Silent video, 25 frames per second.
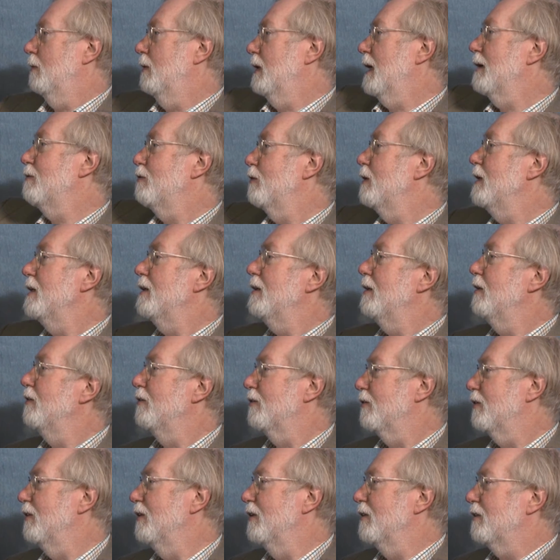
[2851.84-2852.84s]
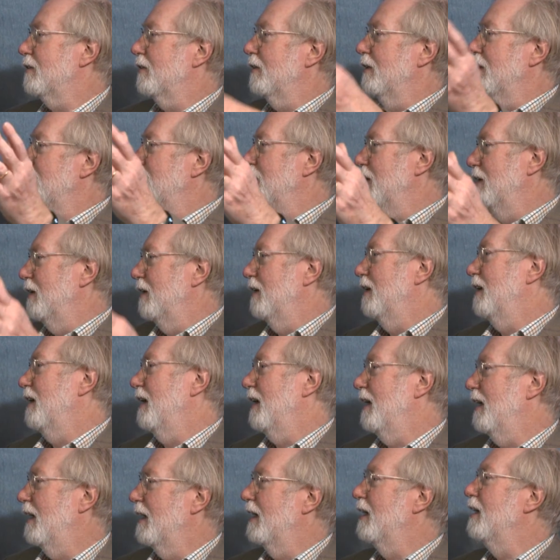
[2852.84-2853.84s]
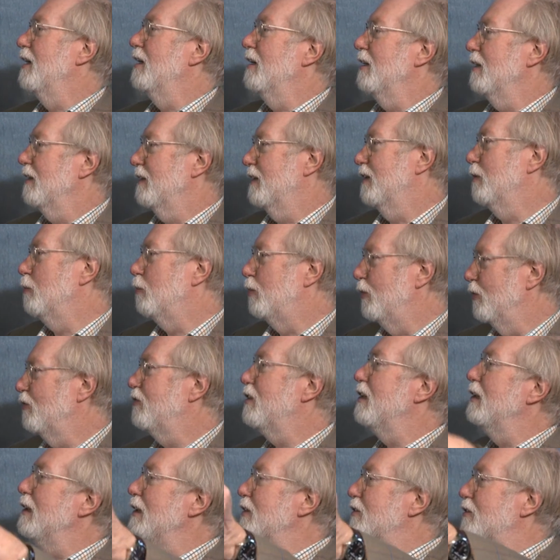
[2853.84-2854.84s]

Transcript: whatever it is that Brazil